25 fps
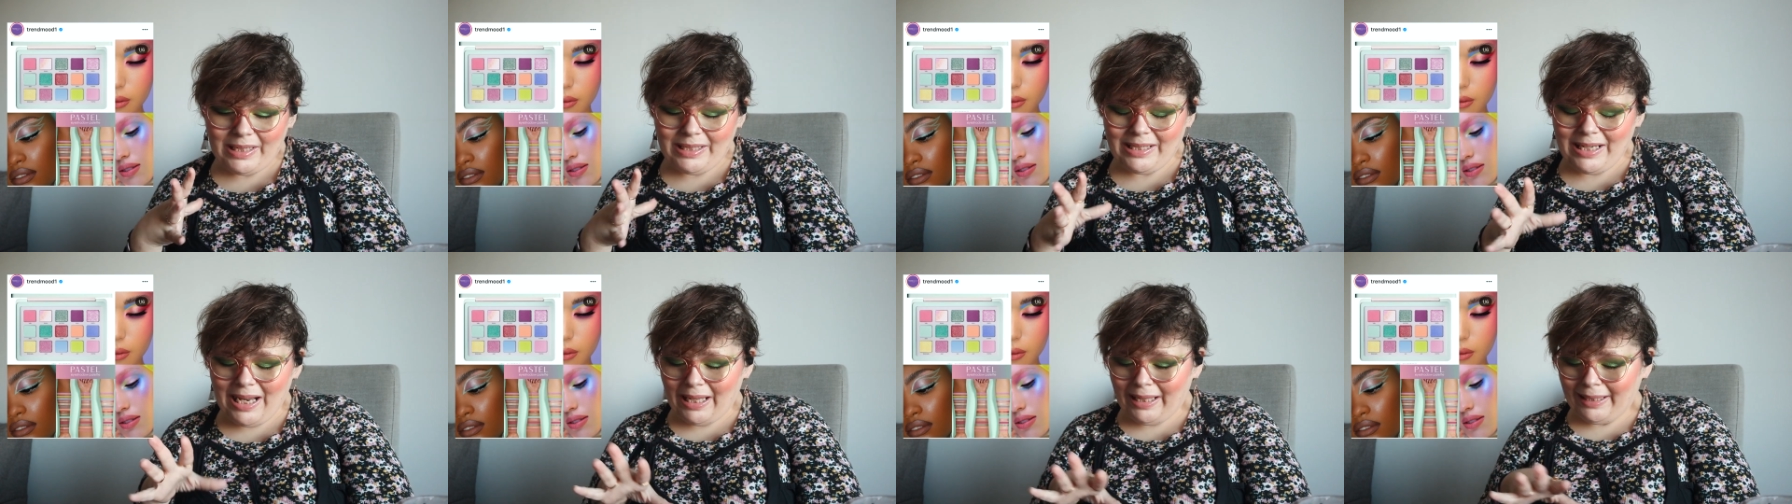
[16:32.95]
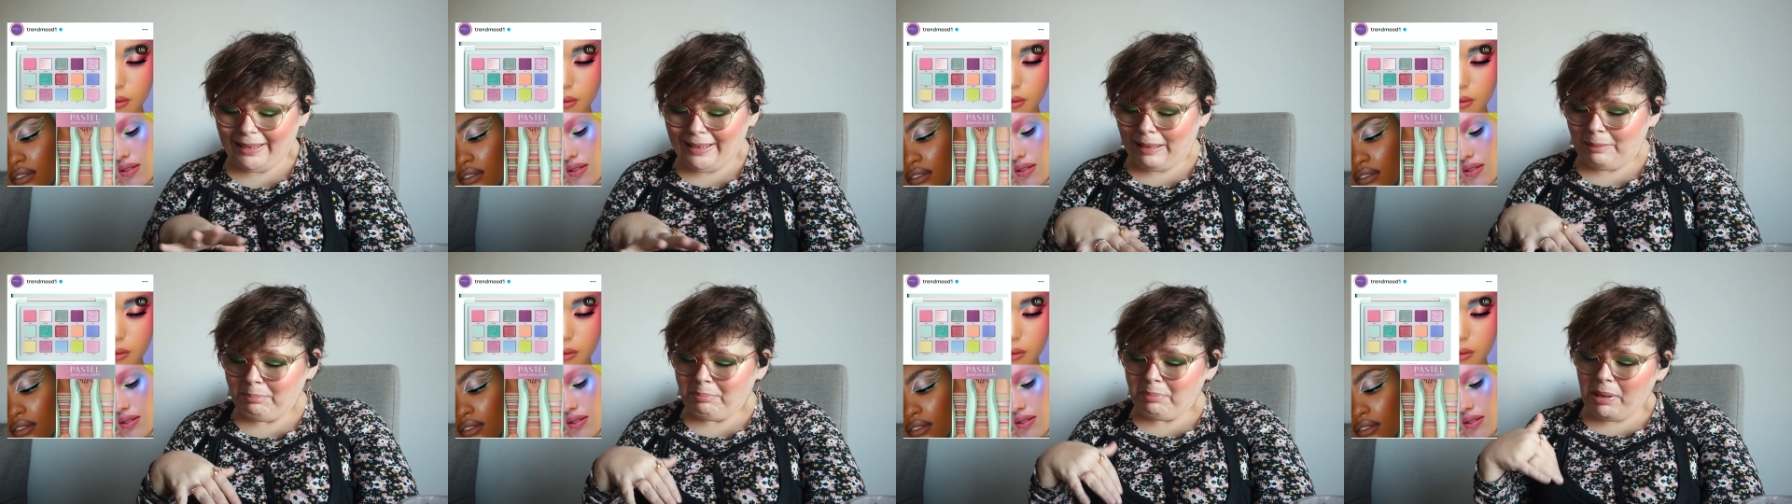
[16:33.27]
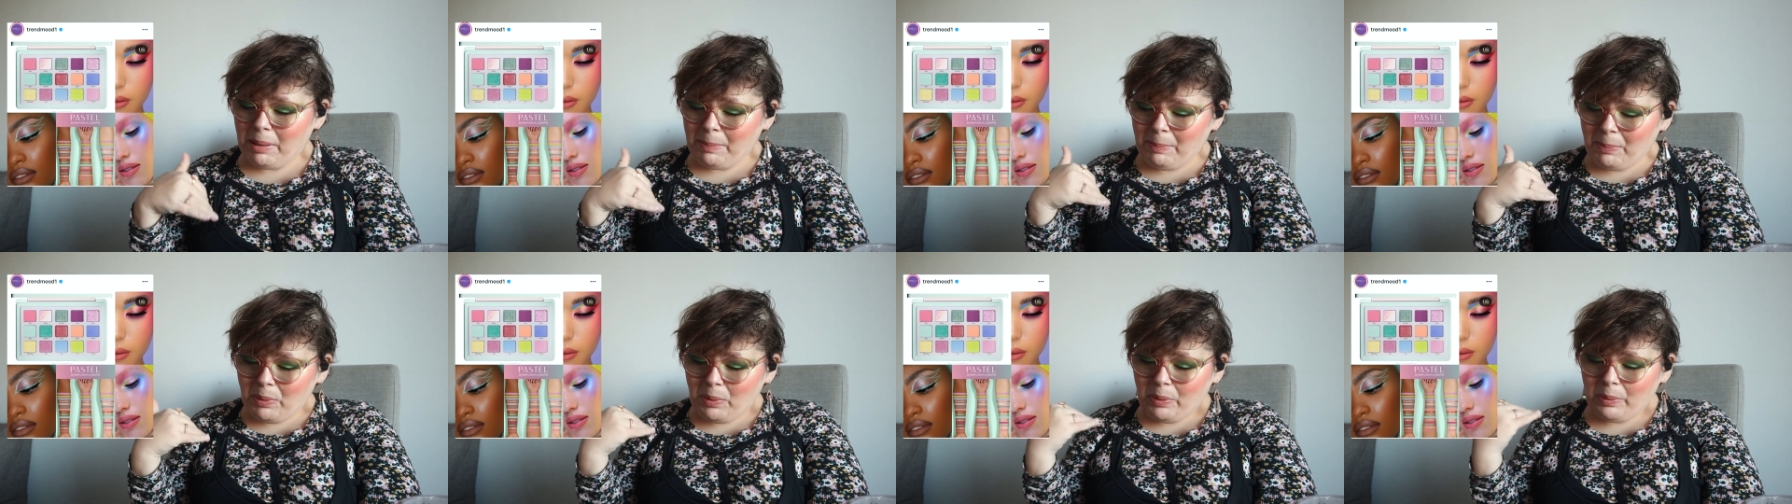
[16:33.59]
delicate
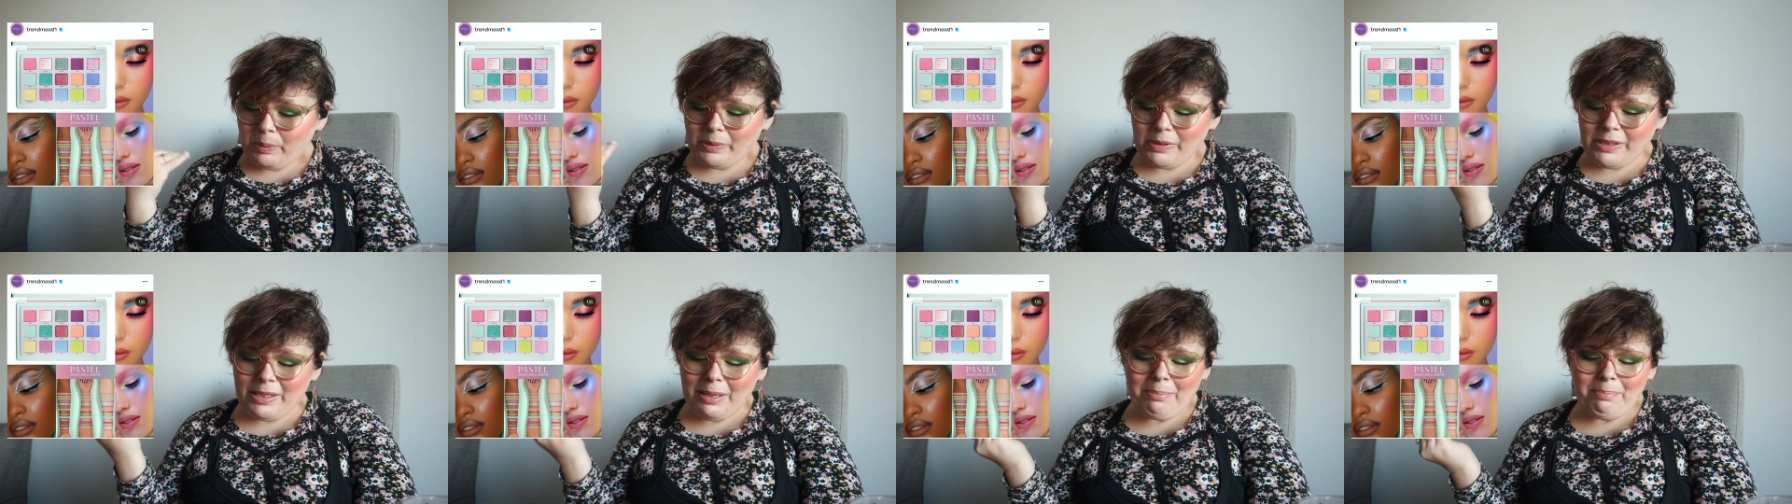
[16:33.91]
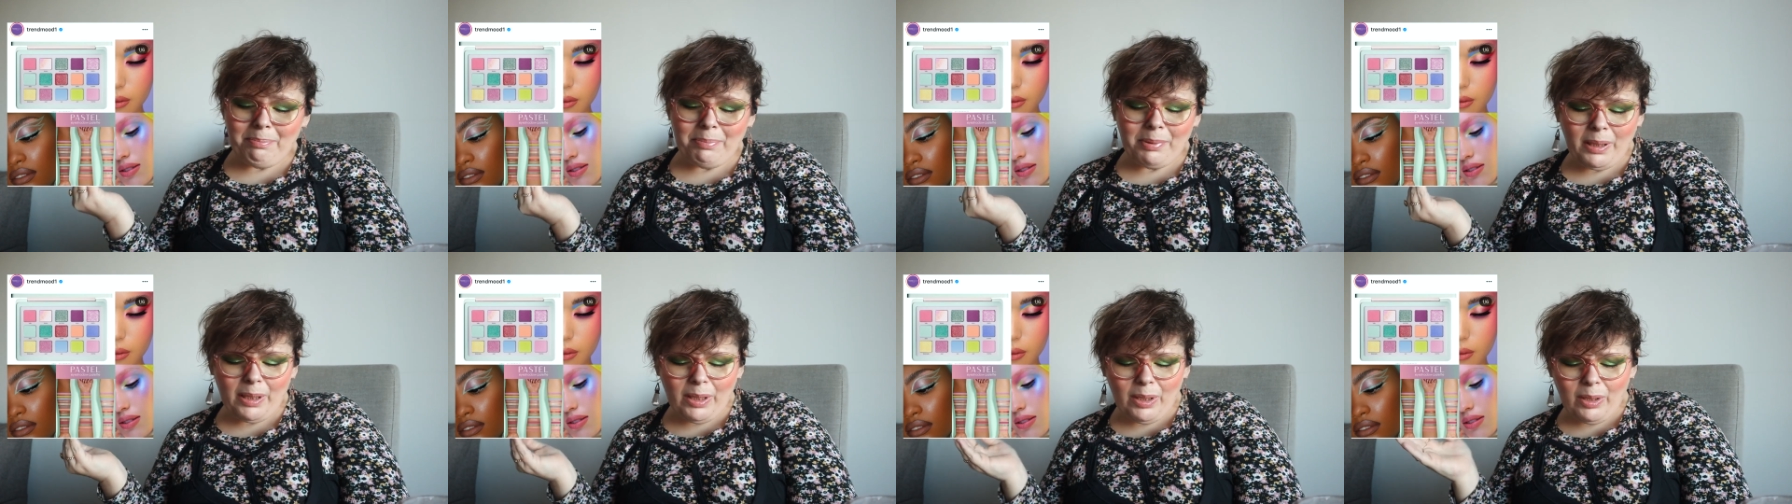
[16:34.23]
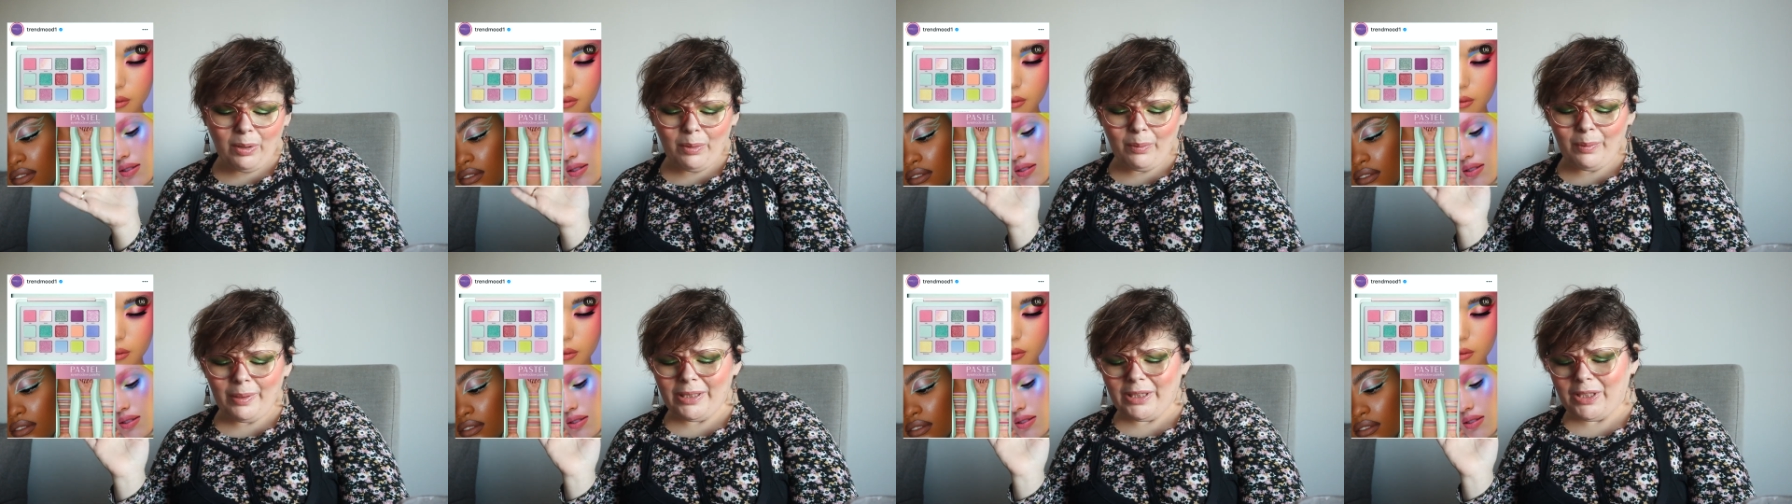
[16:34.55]
purple to
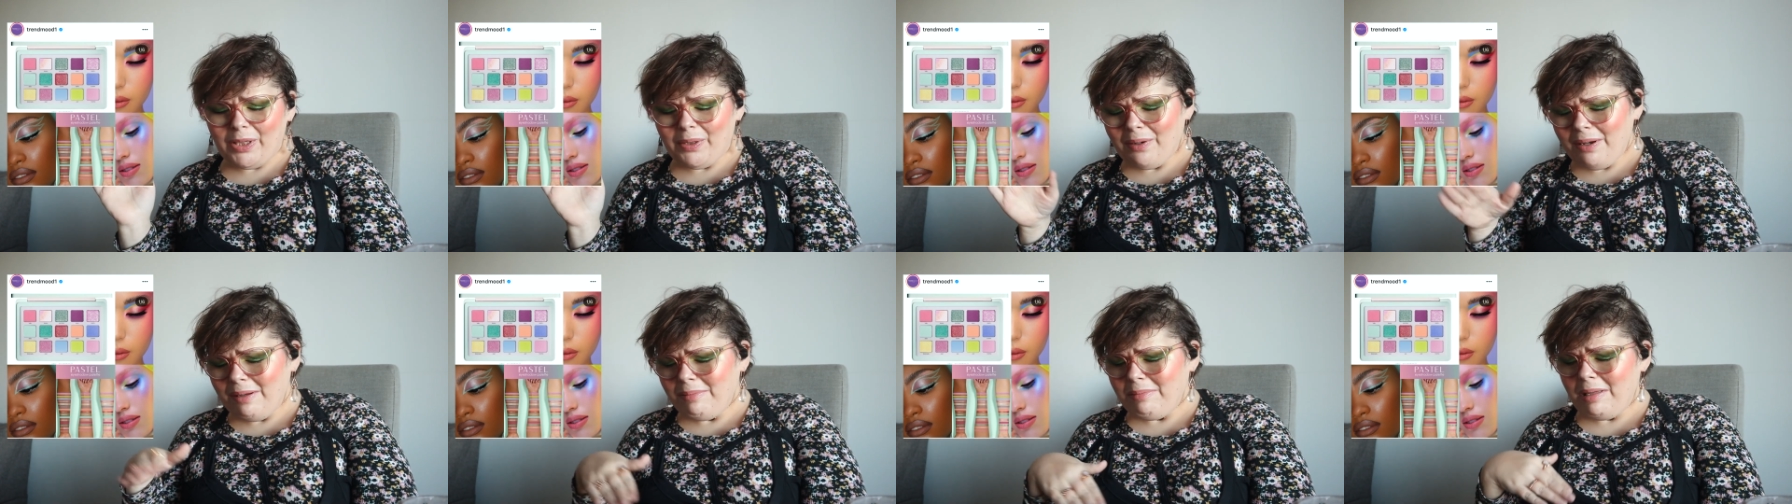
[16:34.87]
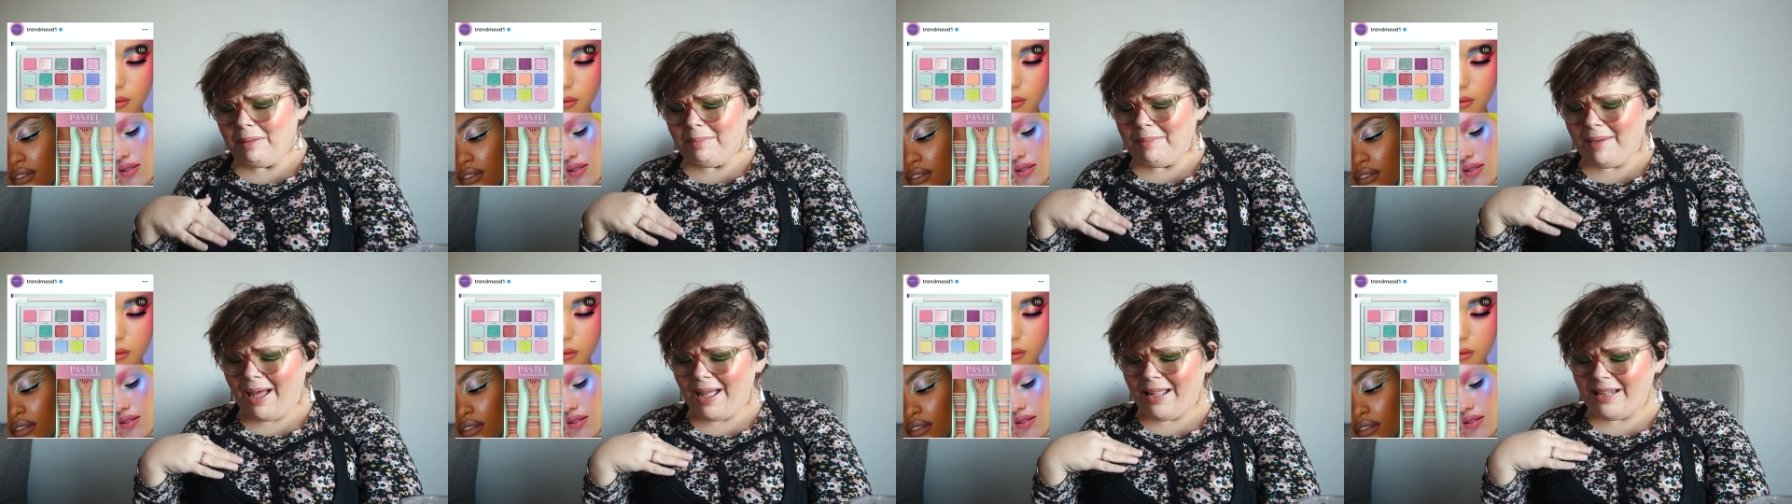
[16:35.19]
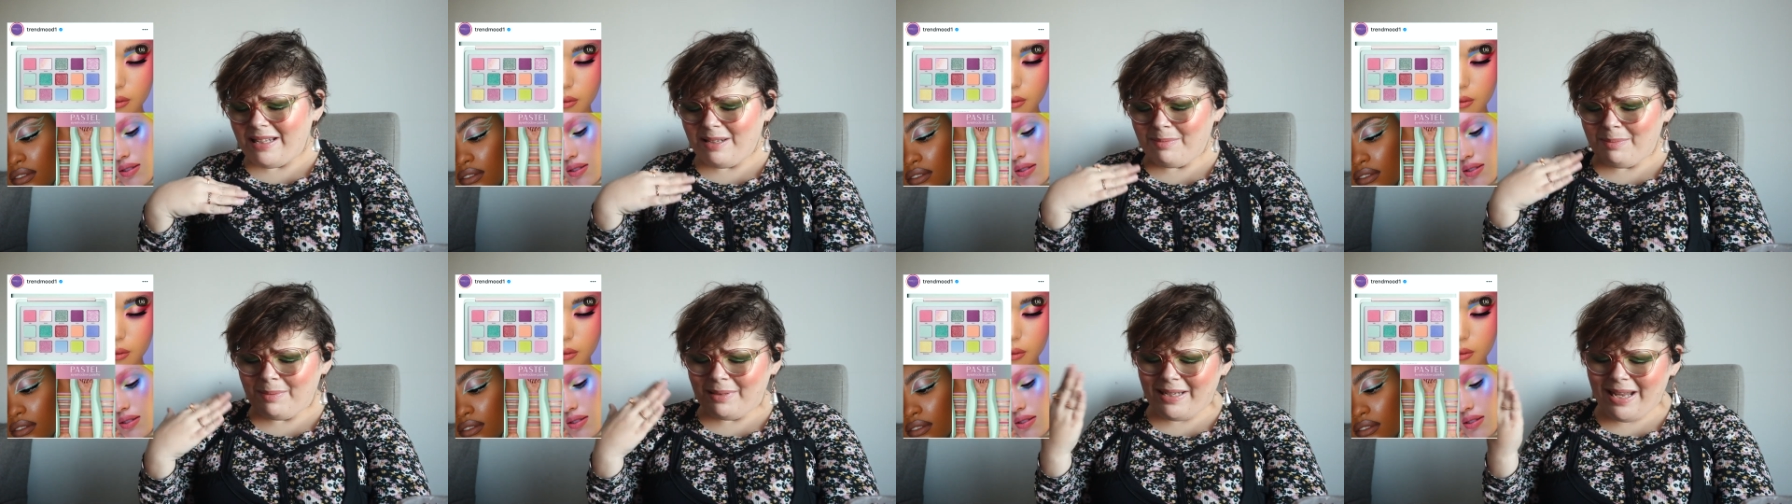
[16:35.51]
blue and creamy
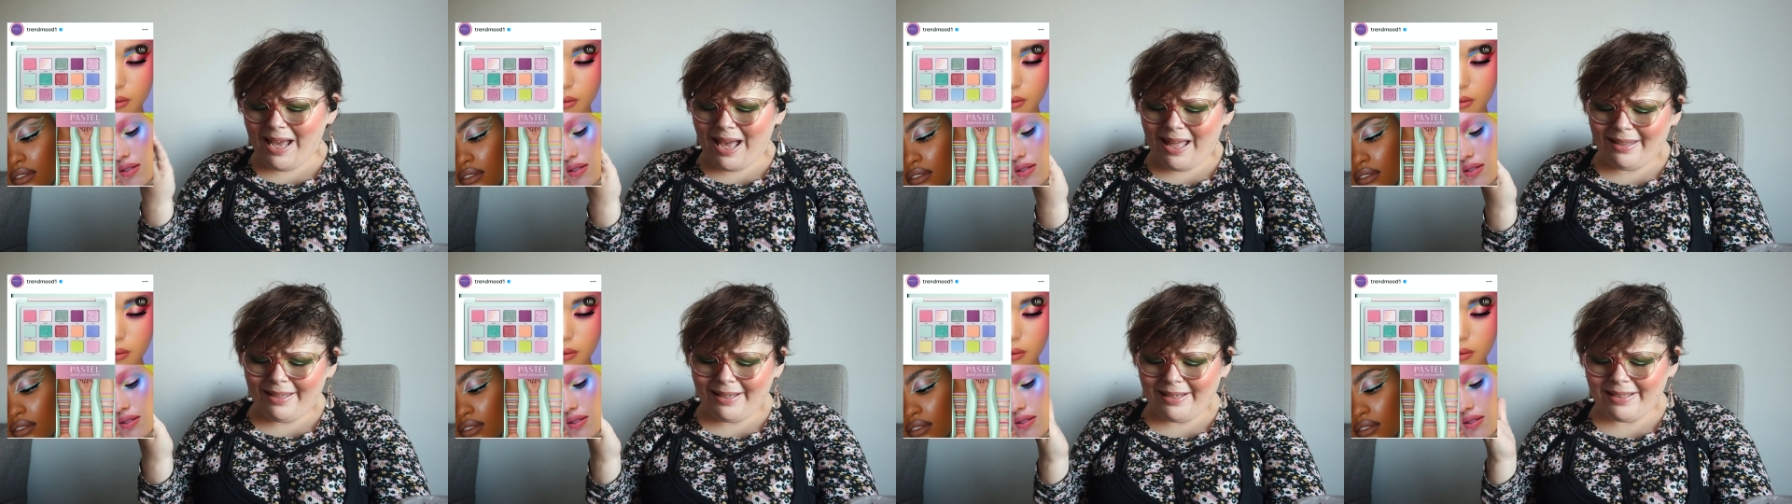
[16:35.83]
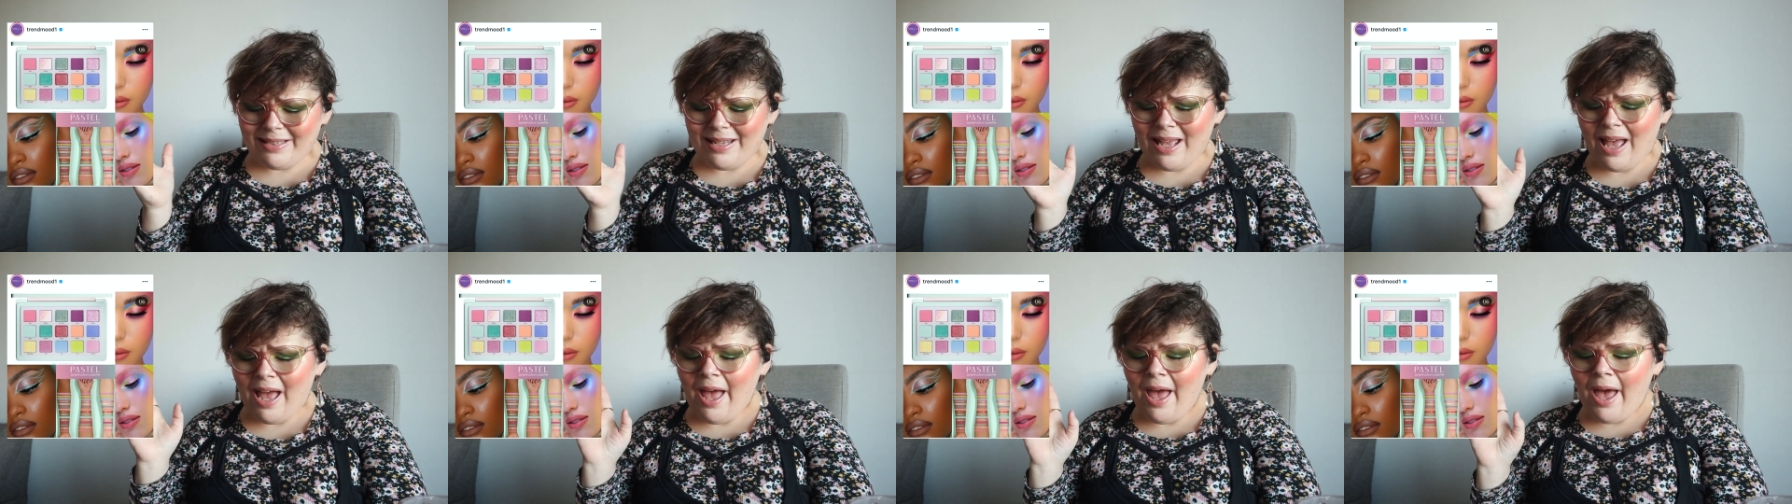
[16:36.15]
mattes, metallics,